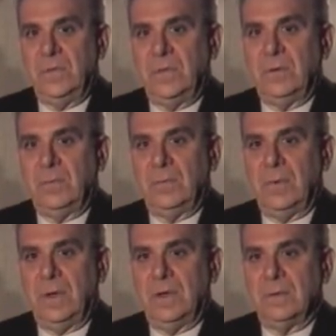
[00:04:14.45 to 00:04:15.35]
their
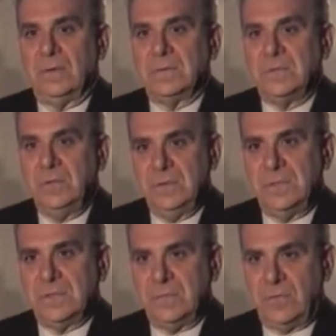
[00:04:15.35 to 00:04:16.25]

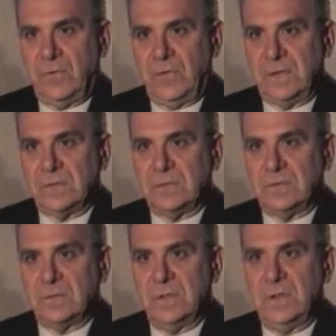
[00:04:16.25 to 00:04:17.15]
students and
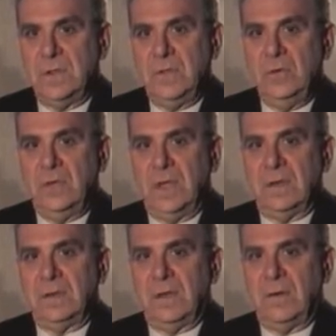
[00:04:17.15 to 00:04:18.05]
professors who
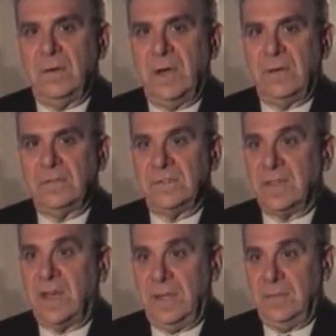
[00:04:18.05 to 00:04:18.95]
can have the
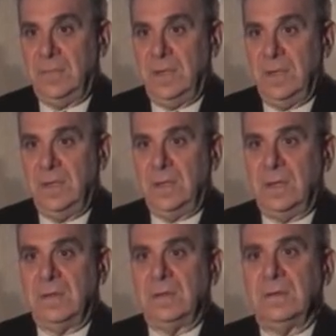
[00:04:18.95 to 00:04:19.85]
time
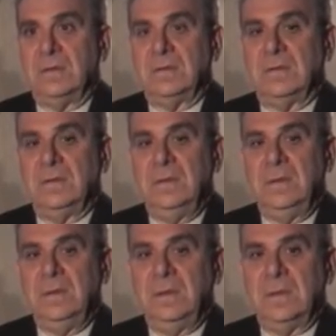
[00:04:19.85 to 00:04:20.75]
and
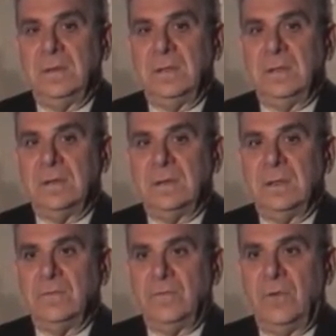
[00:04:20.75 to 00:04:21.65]

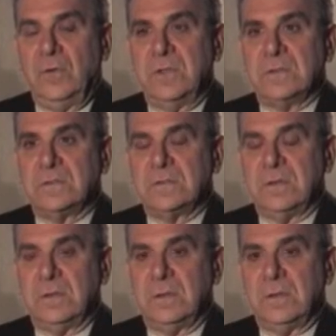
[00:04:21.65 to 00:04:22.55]
can focus
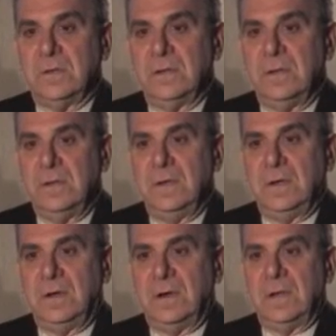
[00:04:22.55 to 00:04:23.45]

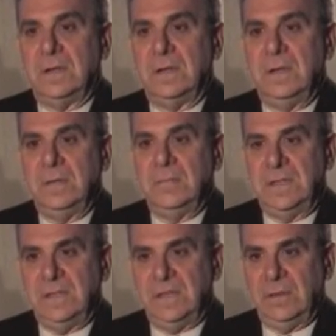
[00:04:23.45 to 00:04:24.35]
on
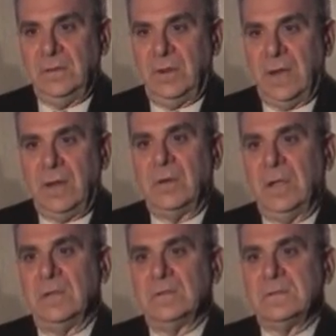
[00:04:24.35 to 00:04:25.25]
particular
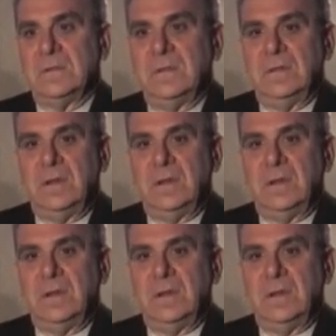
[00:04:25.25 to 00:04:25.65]
areas